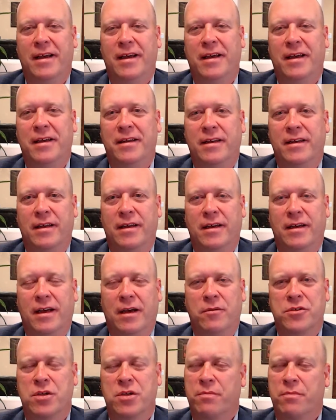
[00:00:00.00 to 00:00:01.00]
And
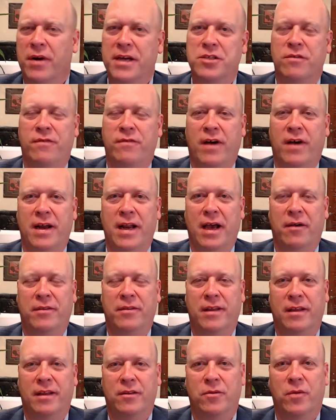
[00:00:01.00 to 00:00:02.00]
I was surprised to find
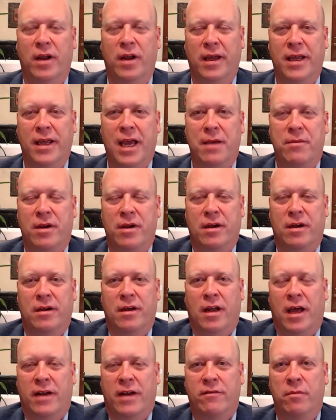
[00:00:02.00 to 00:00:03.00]
out that when I came here,
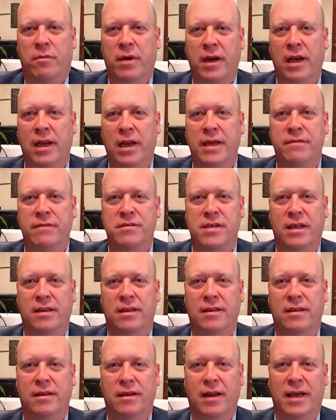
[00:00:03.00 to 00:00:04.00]
not everybody lives
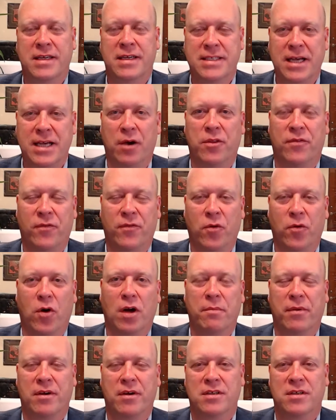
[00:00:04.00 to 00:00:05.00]
at like South
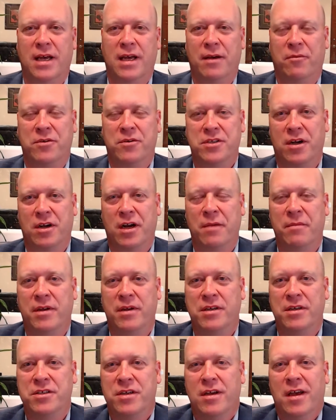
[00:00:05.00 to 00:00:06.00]
Fork, because that was our
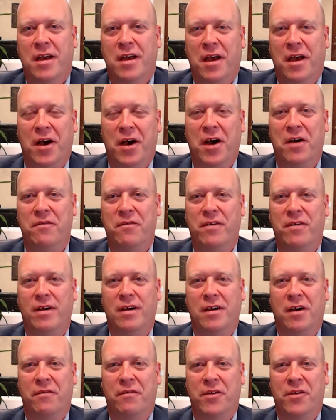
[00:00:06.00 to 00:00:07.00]
image of
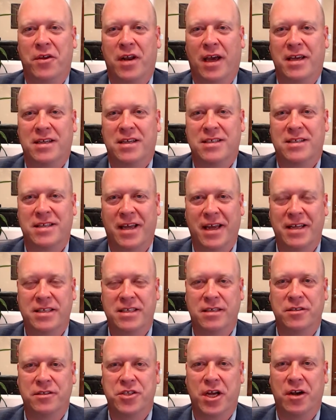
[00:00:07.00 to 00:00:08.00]
the United
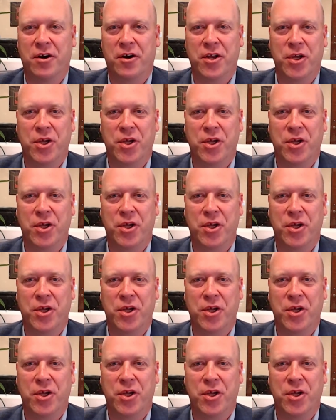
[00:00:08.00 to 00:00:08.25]
States and J.R.